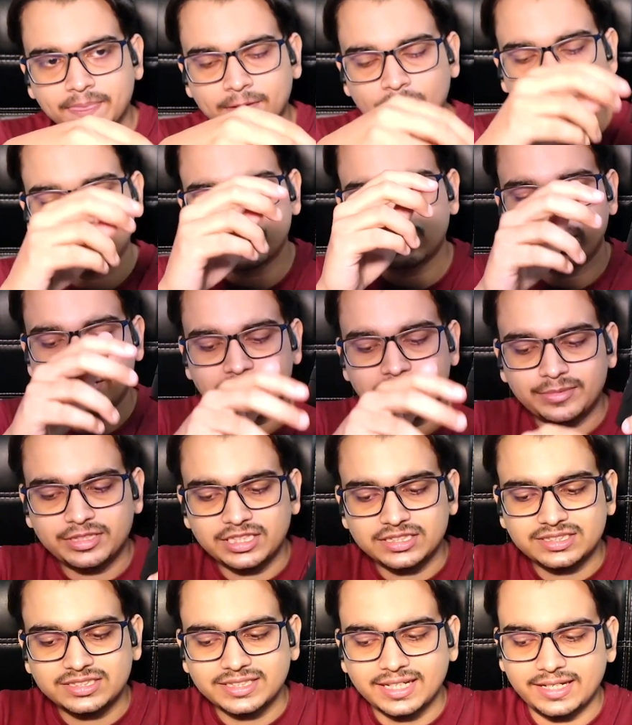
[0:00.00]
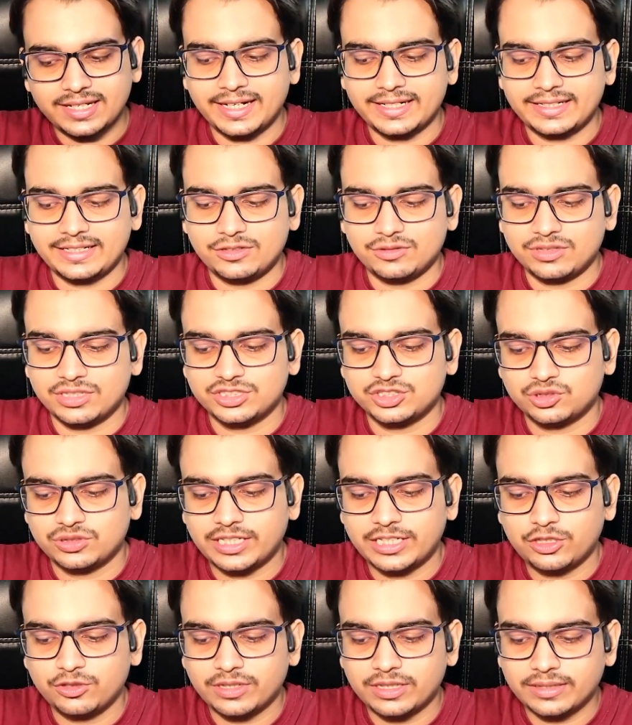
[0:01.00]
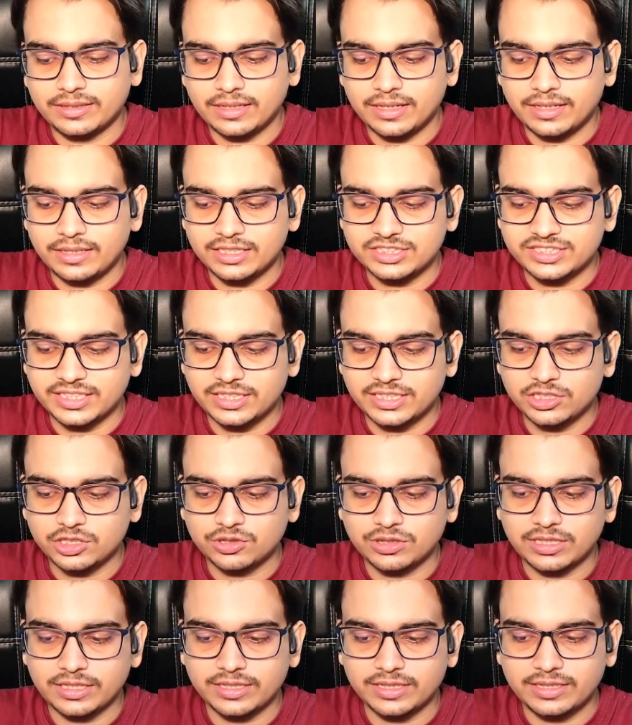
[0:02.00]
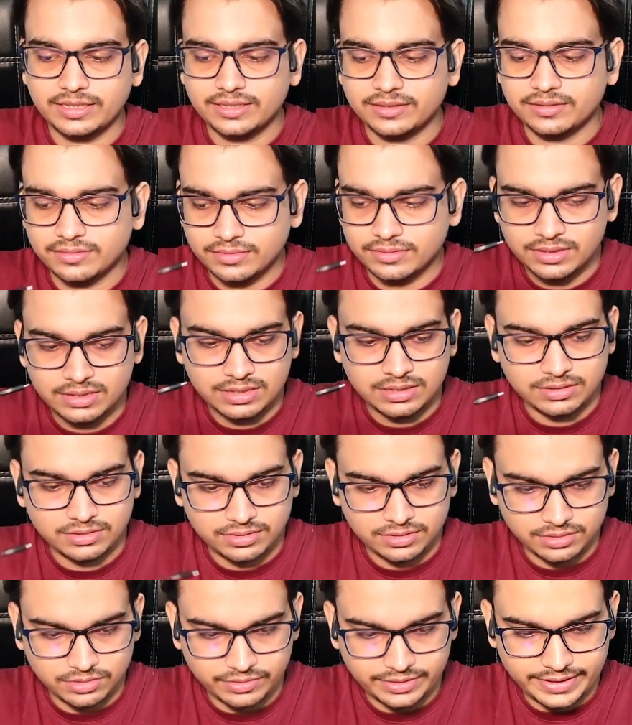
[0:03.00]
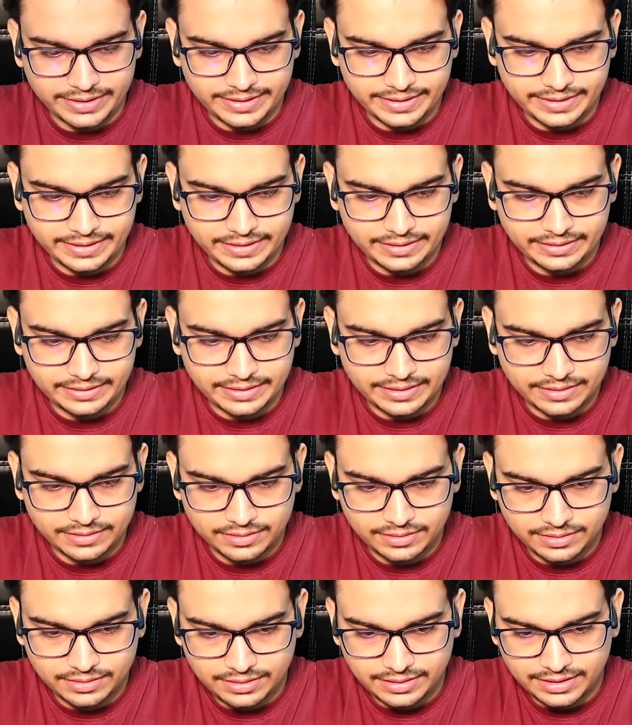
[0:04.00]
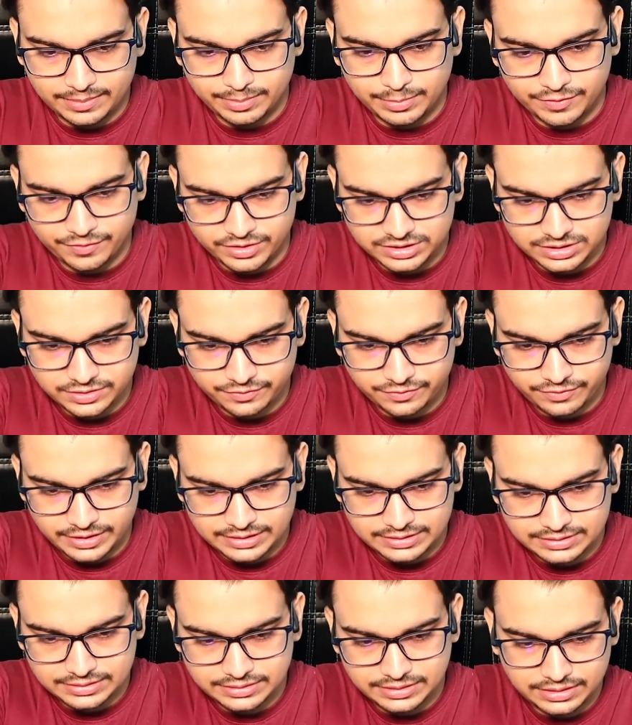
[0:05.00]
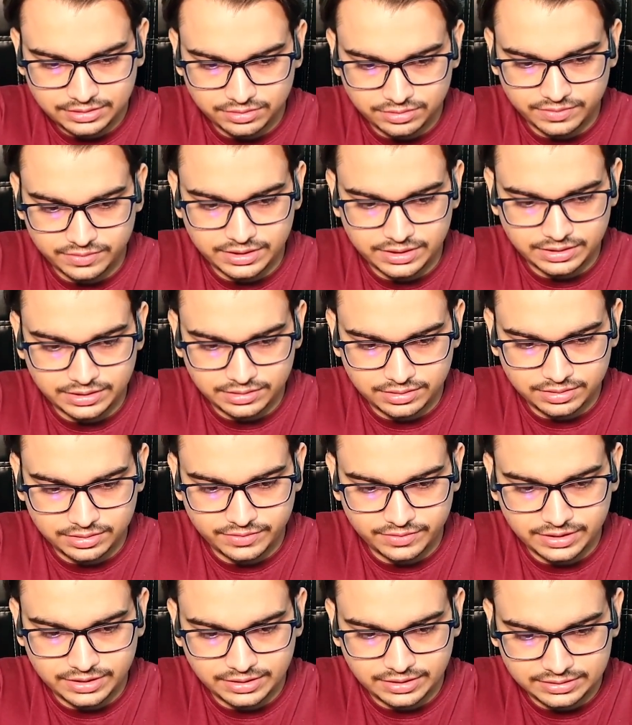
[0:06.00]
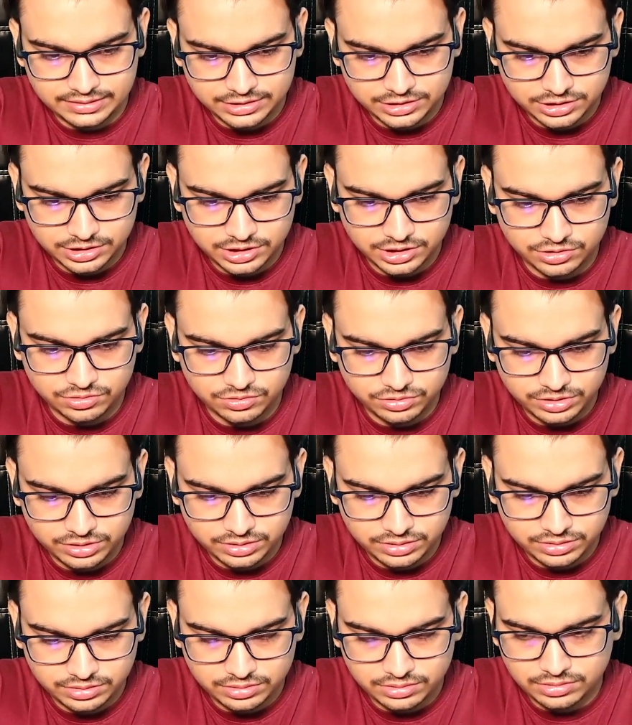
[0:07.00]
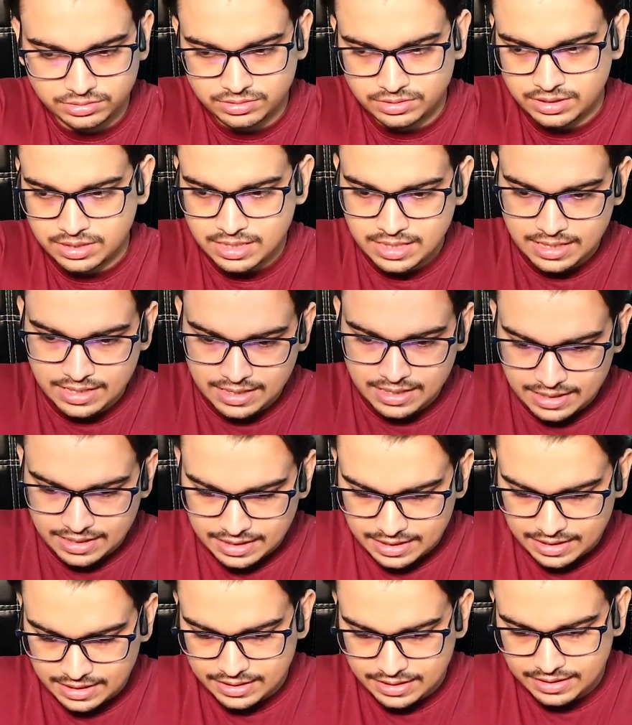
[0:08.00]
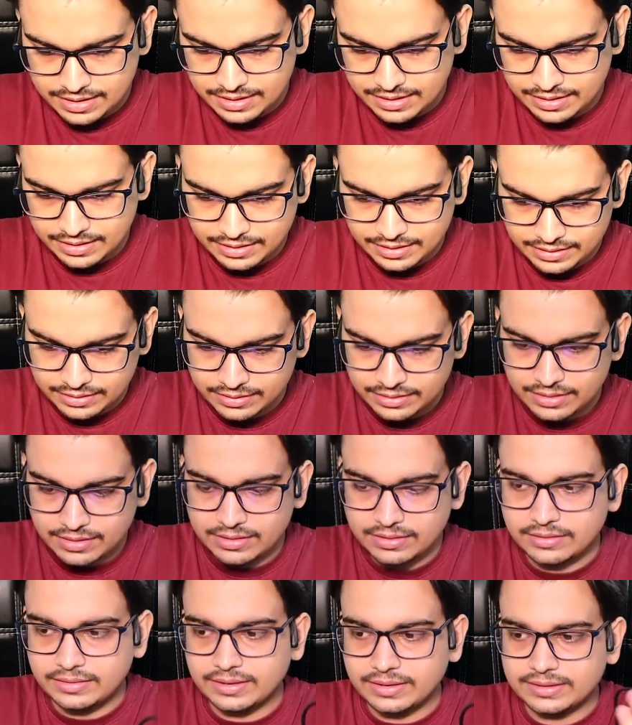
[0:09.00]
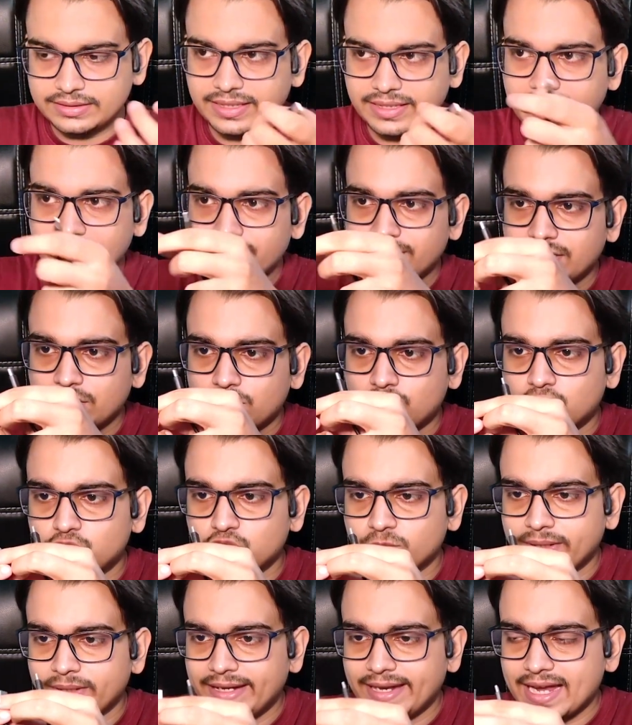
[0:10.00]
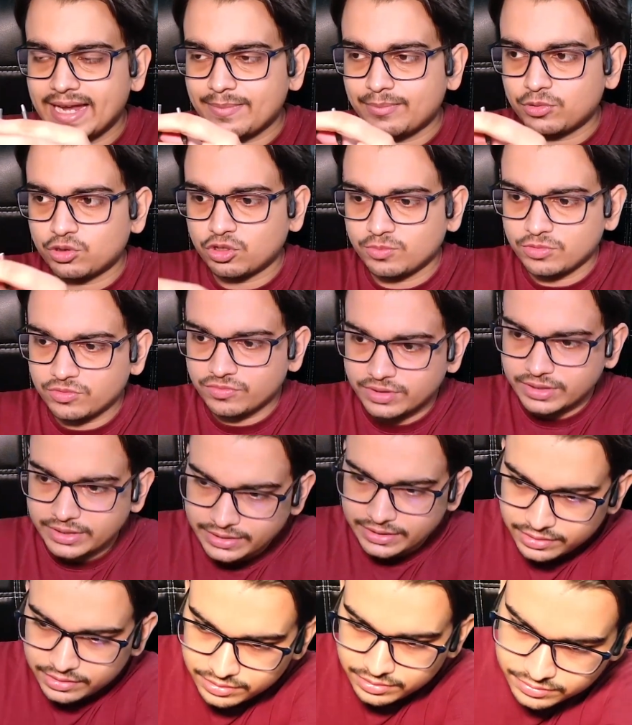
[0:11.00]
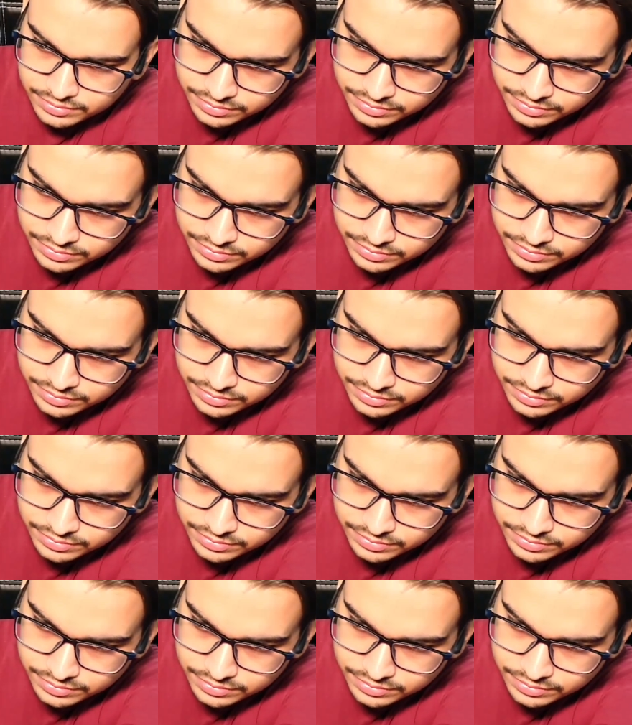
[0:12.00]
Okay, so let me just connect it, okay, so that you can understand it clearly. Okay, yeah. Let me first fix it over here with these screws. And this end will go to my laptop over here.